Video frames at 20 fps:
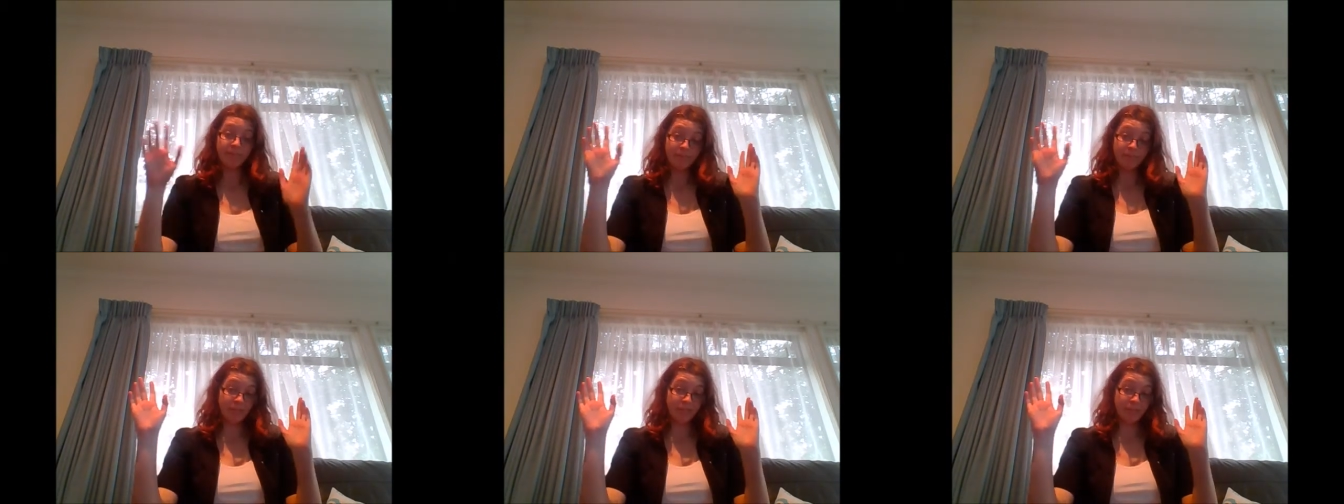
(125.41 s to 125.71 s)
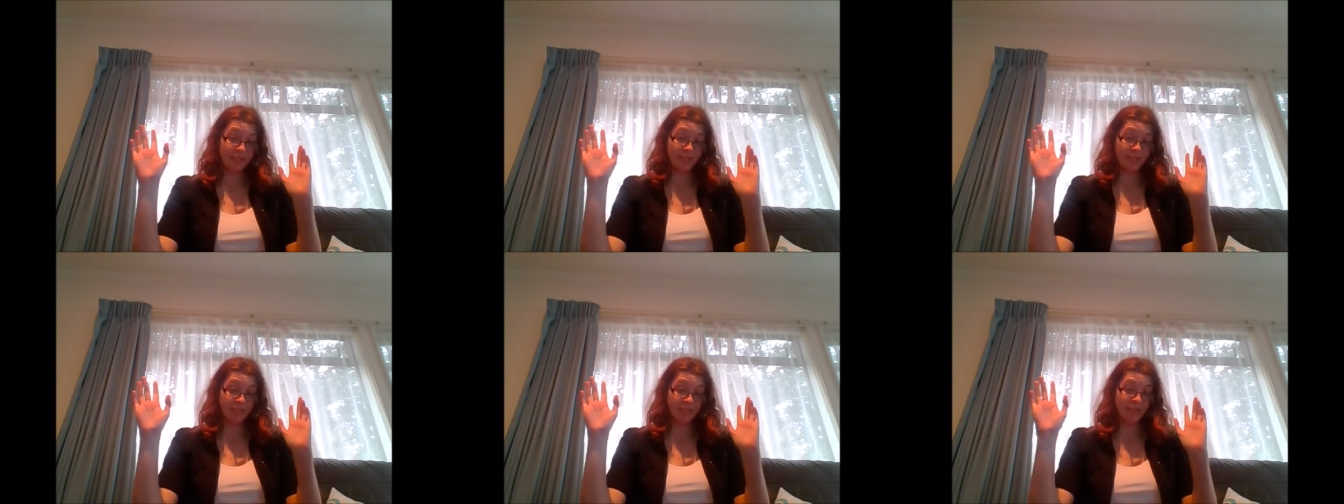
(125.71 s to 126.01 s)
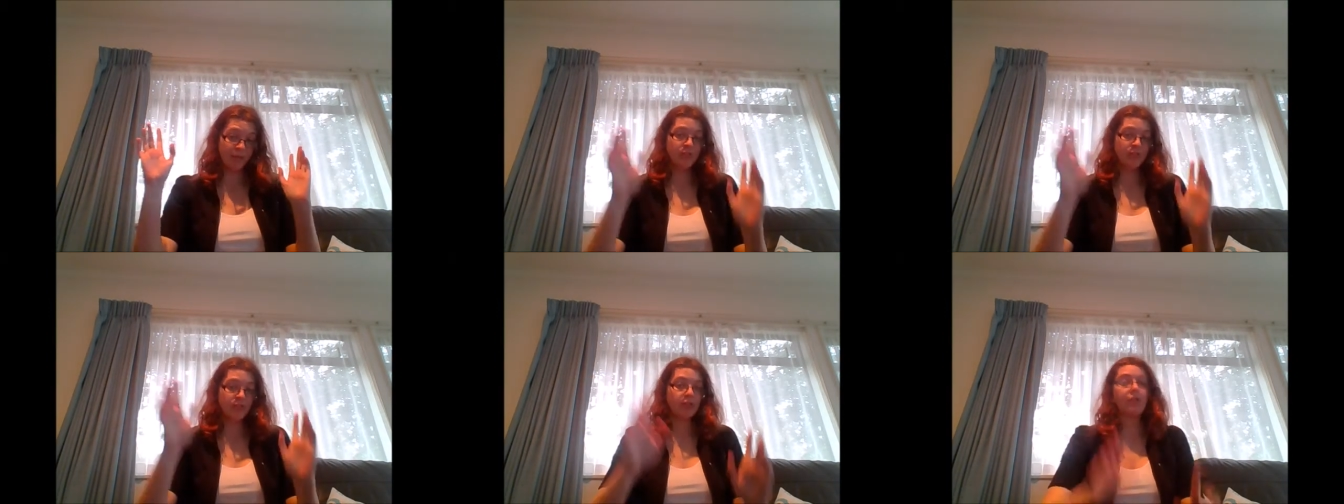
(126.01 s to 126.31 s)
that's
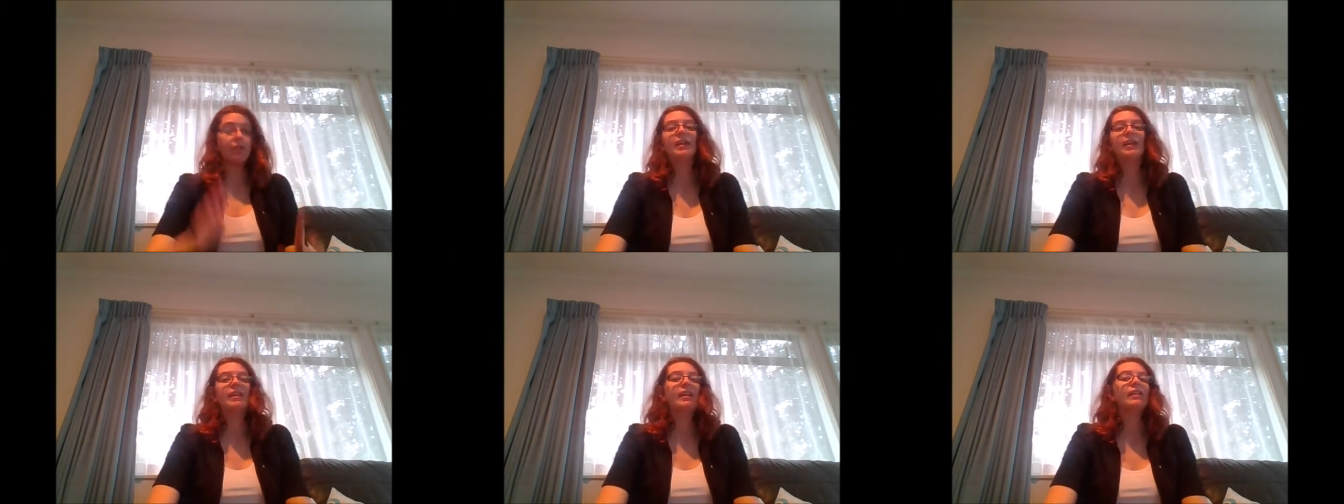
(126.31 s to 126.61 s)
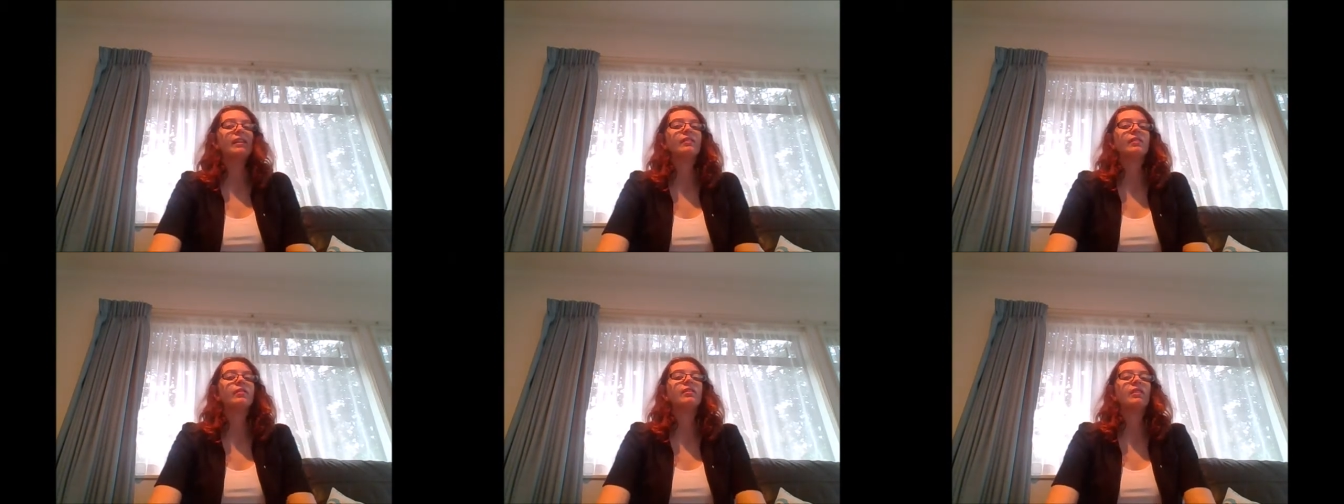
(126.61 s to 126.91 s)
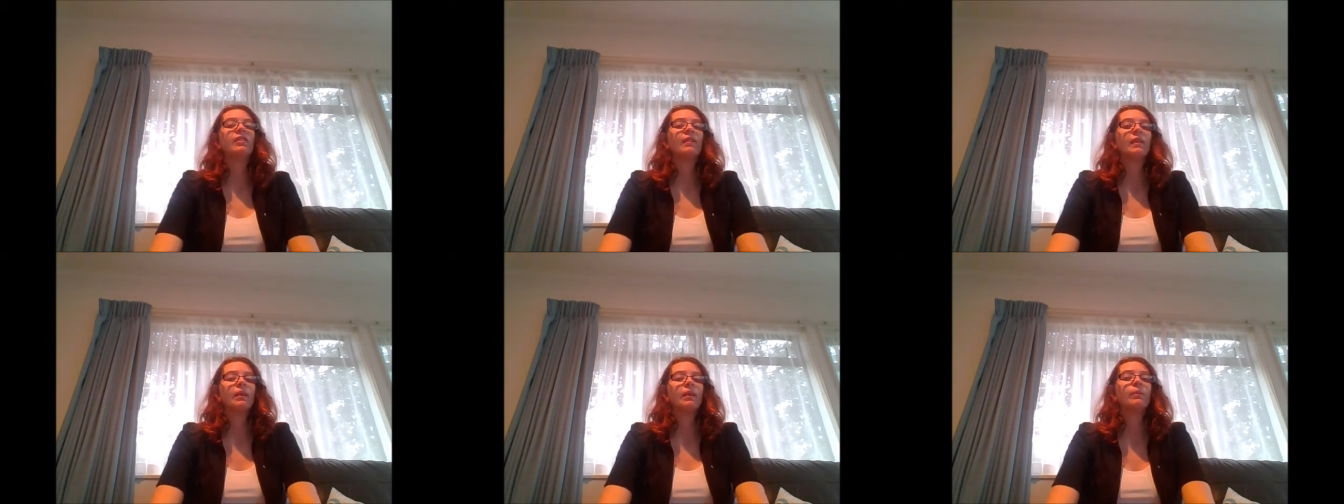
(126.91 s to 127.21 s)
another story, and that's not
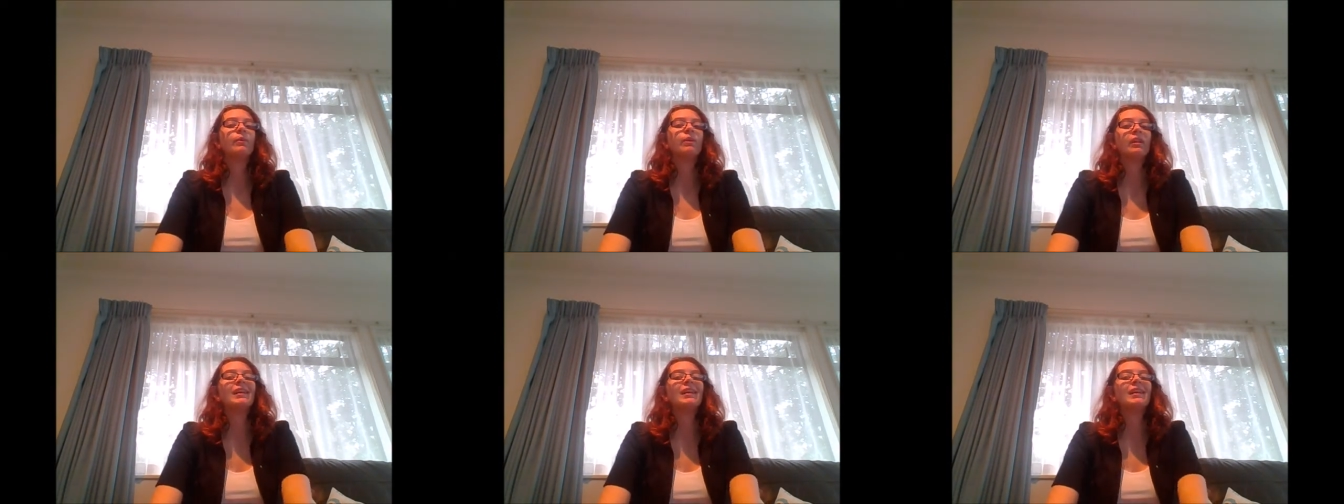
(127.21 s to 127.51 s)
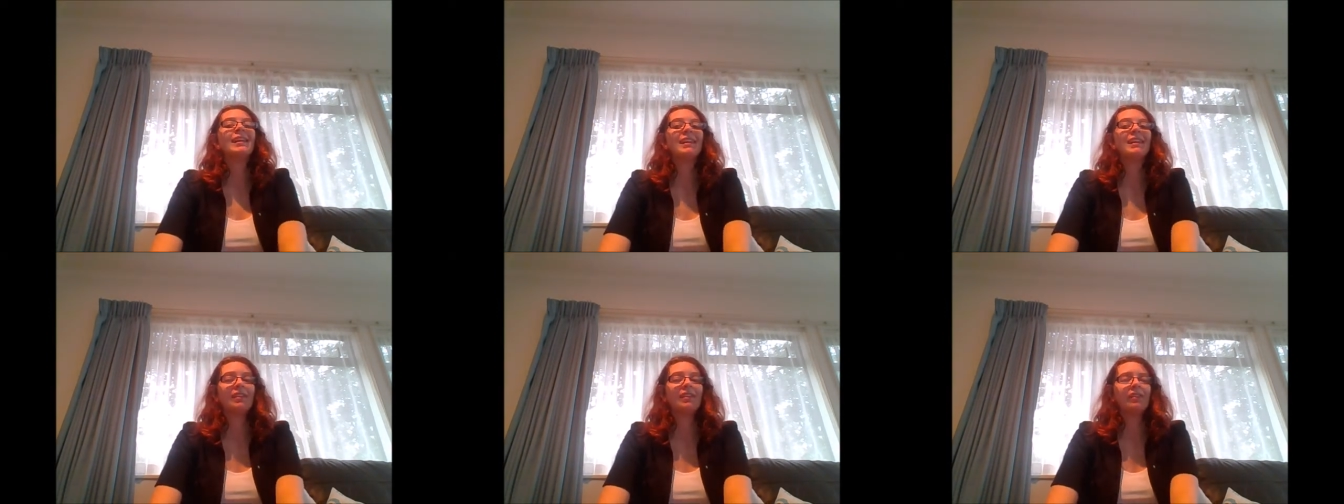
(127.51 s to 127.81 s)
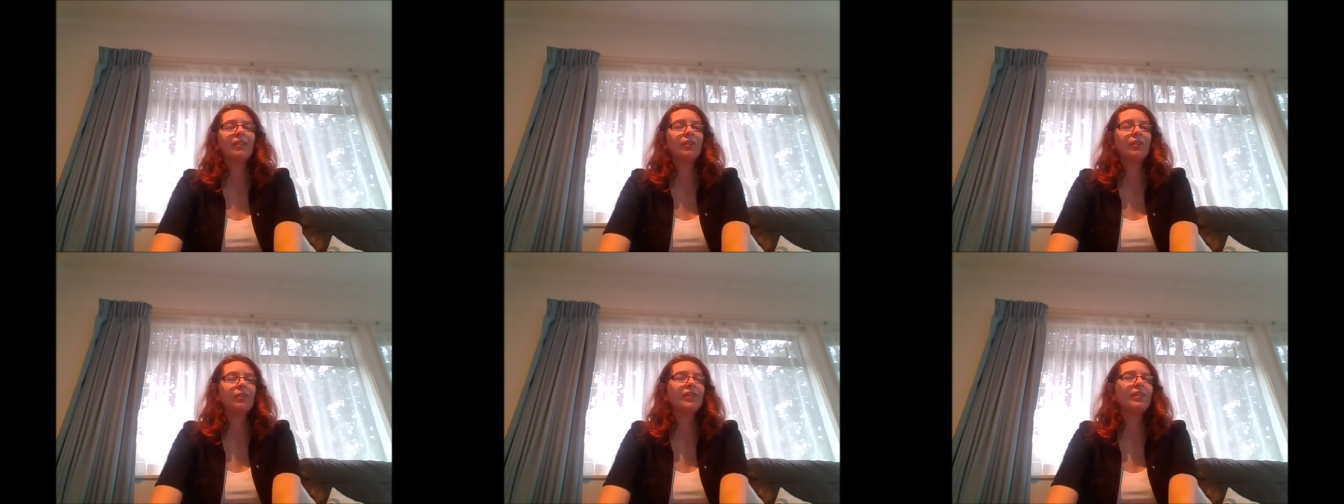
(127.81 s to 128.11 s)
something we're going to get
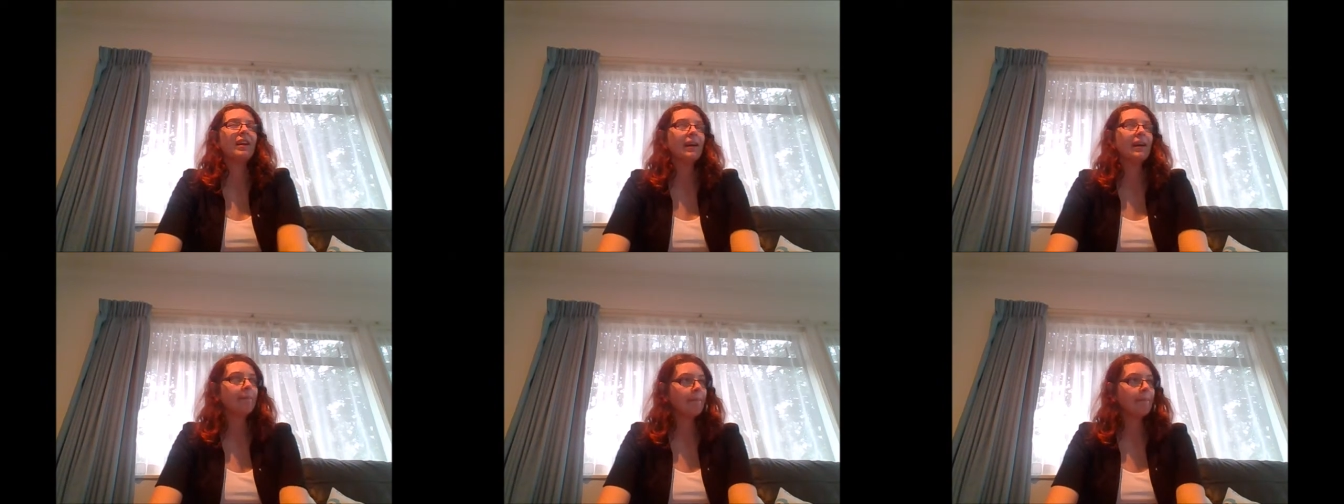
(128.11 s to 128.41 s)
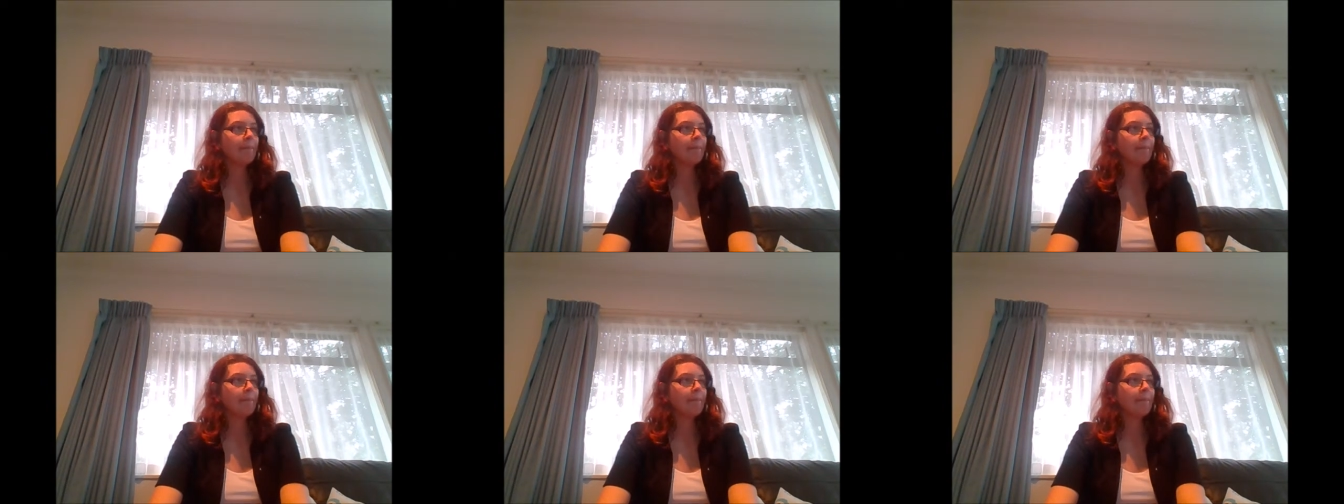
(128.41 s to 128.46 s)
into today.